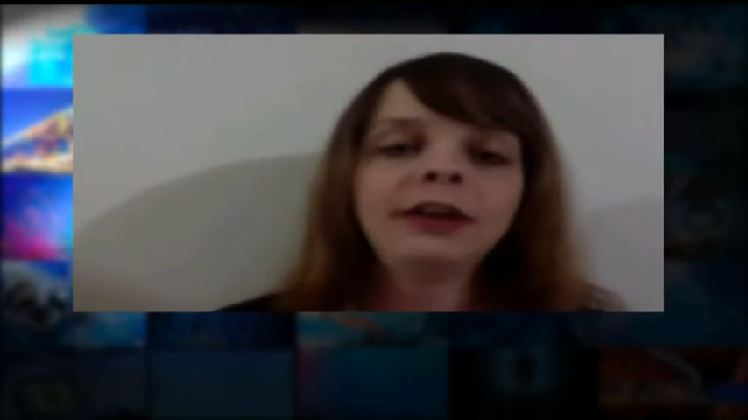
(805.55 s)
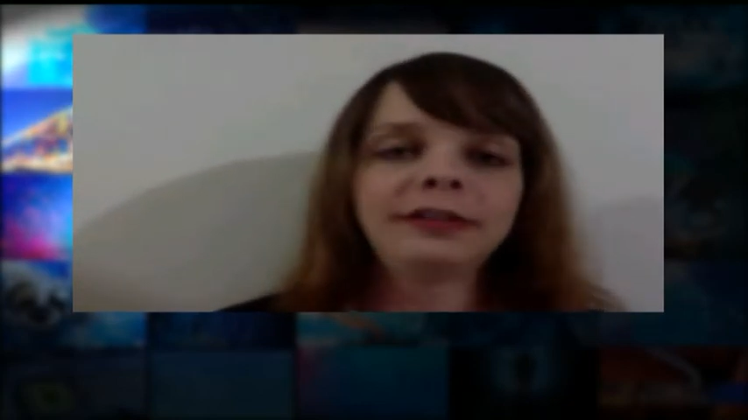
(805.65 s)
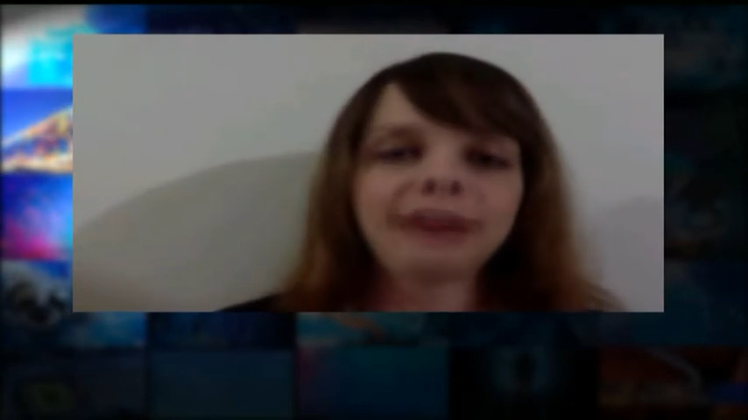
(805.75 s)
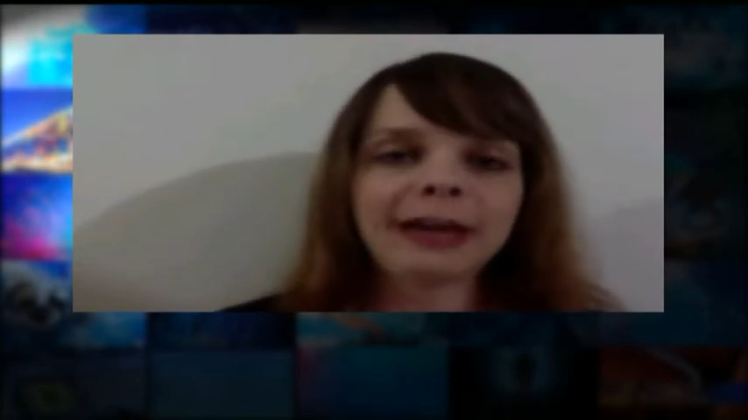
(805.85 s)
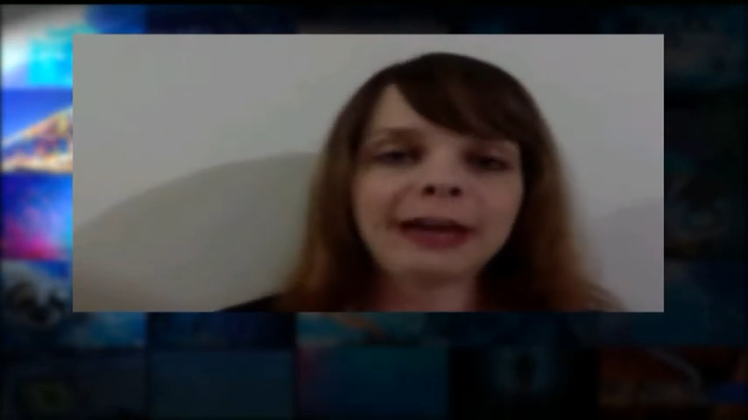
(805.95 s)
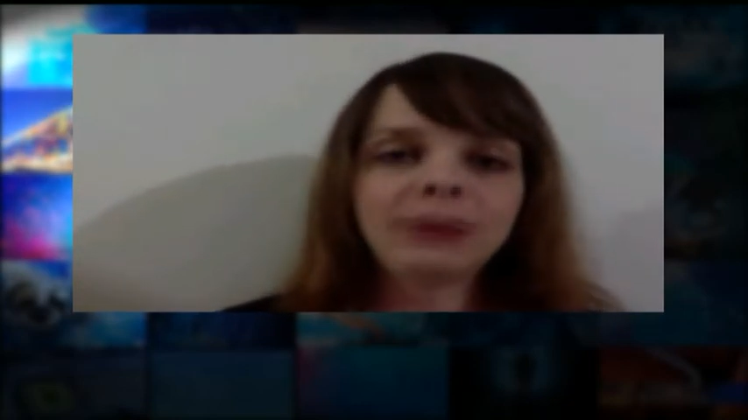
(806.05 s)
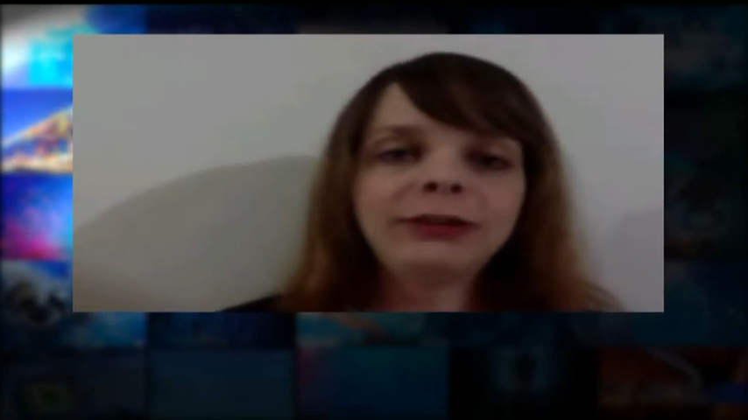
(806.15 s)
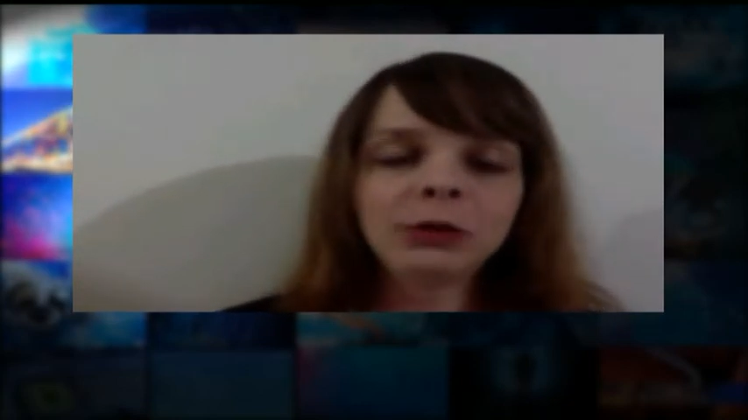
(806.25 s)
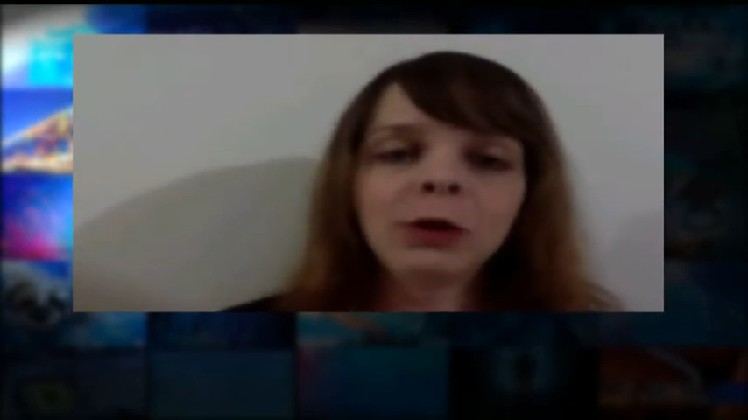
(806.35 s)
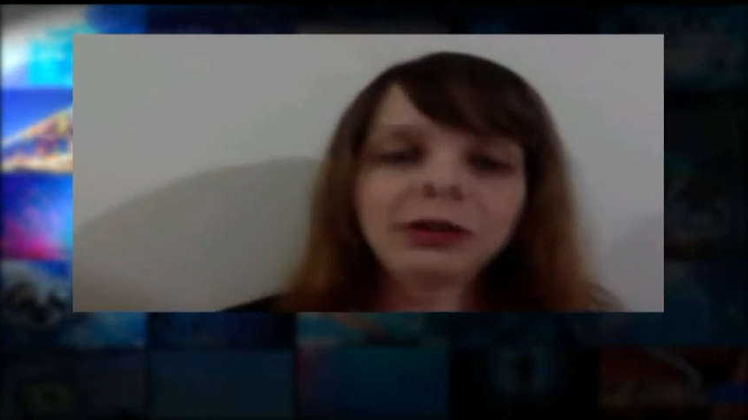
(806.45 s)
to say we
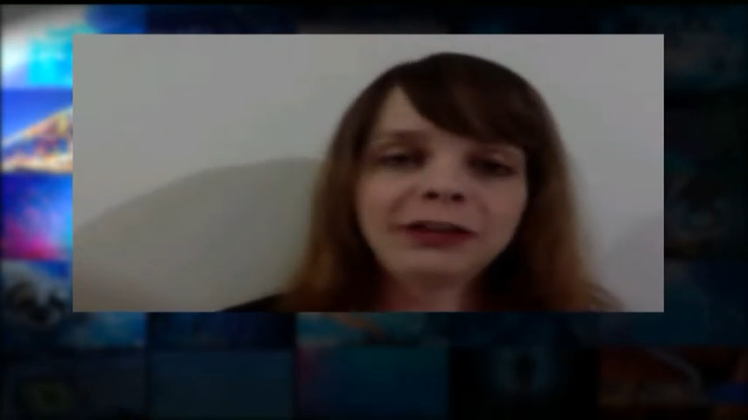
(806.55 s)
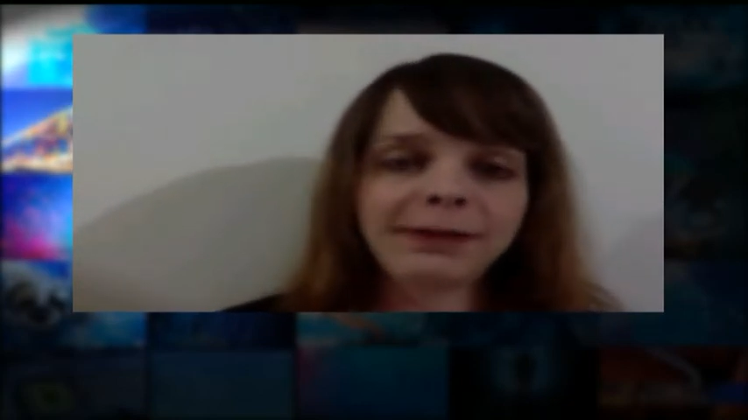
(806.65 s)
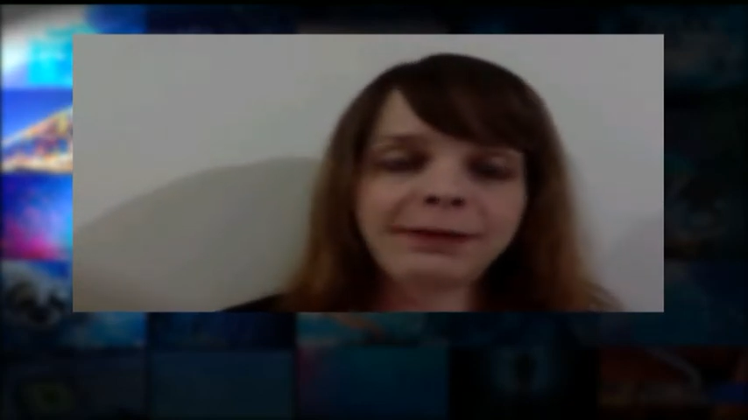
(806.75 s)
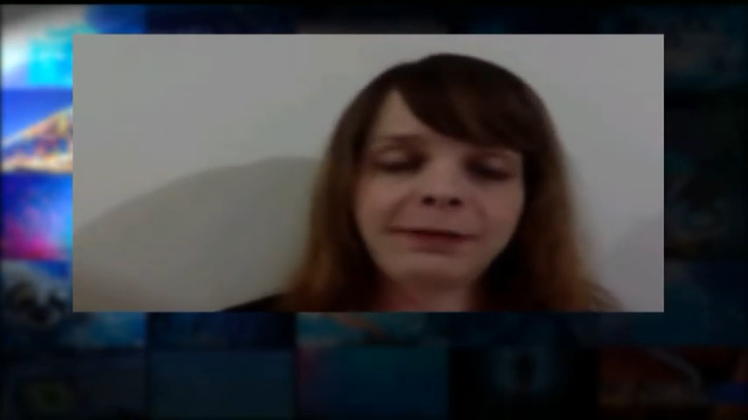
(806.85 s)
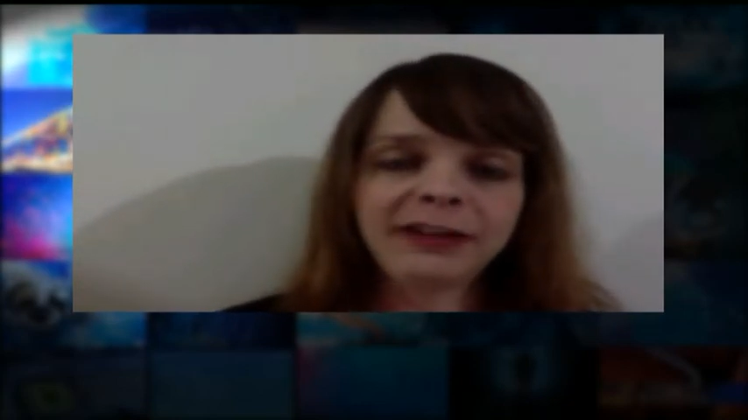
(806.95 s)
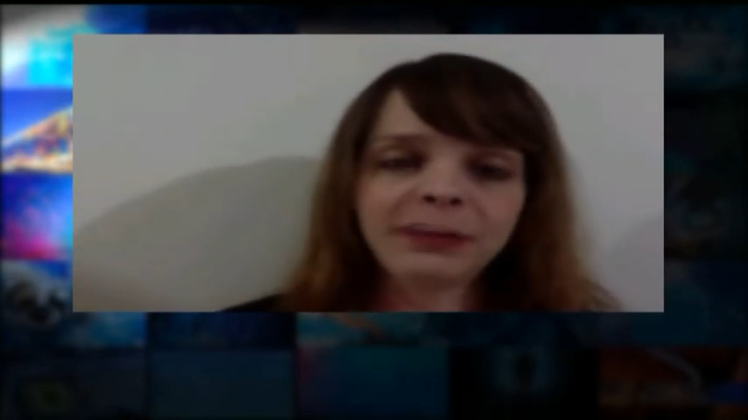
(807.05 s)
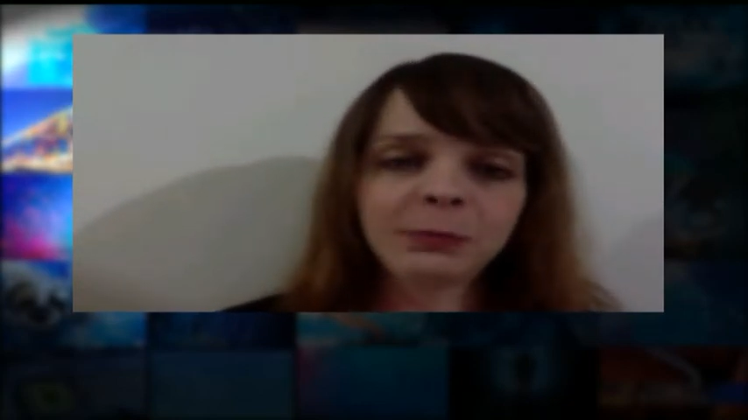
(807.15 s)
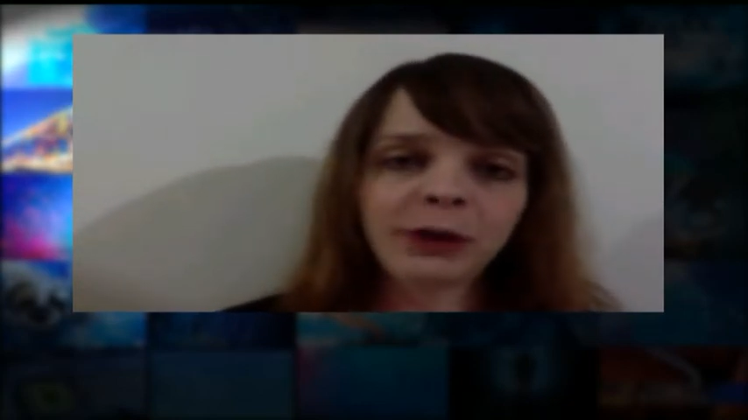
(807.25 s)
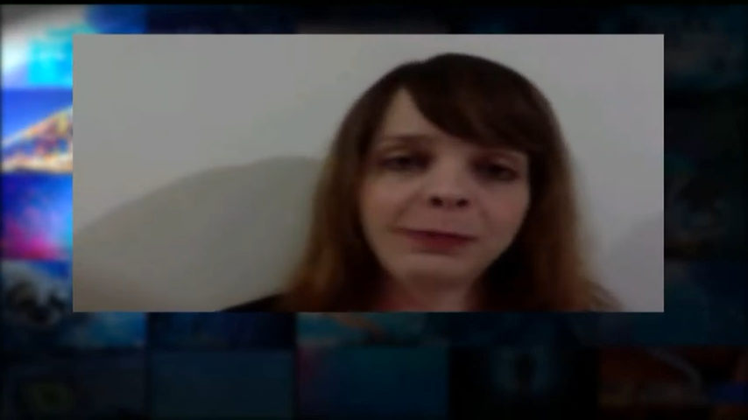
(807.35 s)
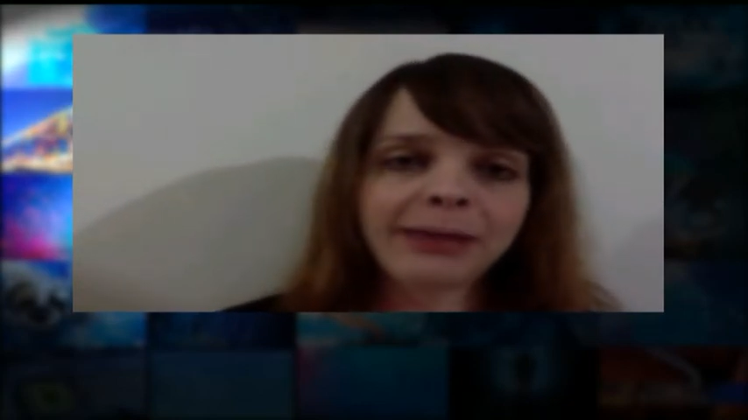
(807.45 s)
do want to have things
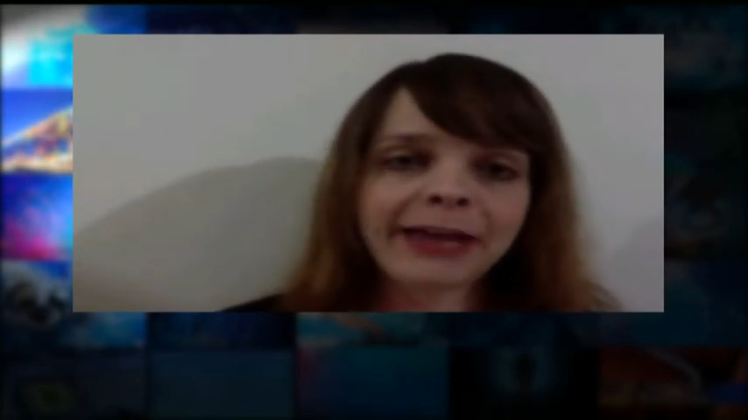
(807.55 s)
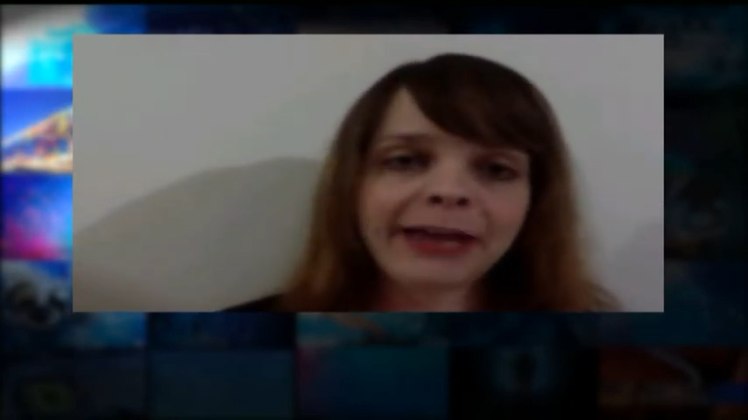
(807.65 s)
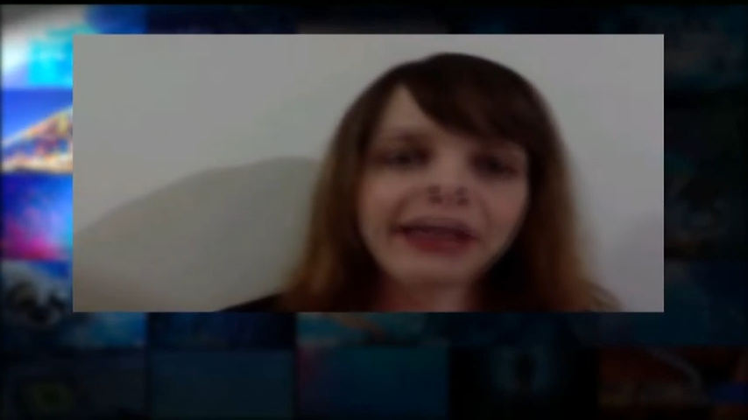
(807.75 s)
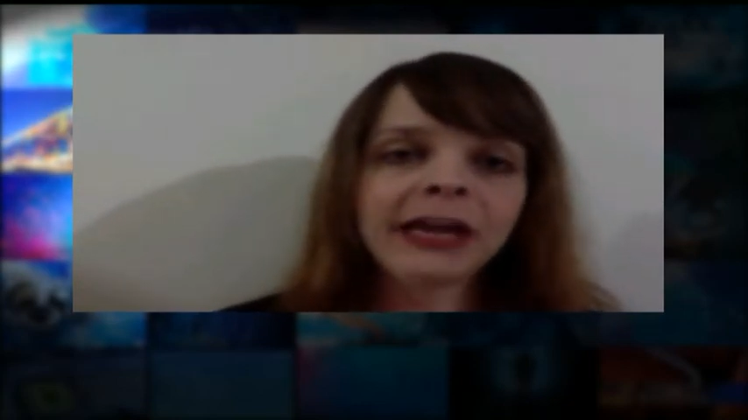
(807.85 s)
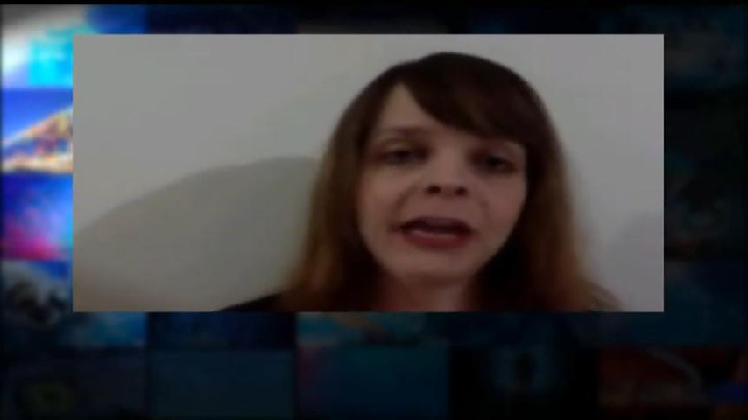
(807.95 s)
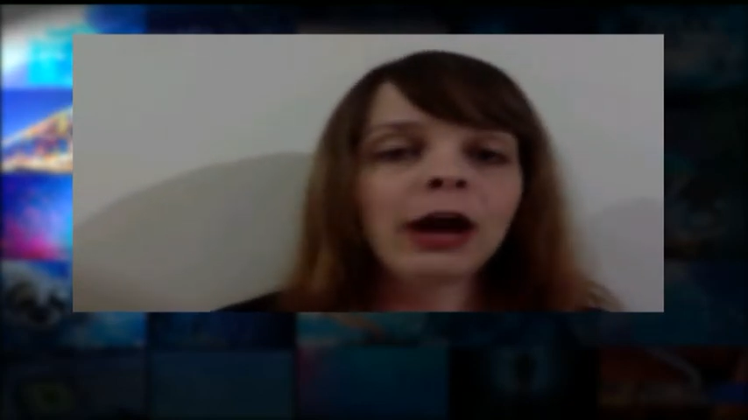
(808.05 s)
more humanely.